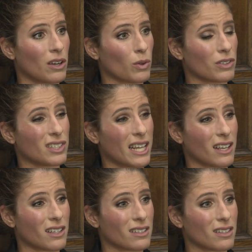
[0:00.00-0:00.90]
it also
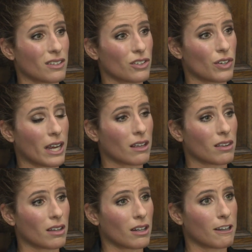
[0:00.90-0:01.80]
takes
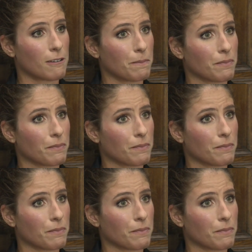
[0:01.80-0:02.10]
strength and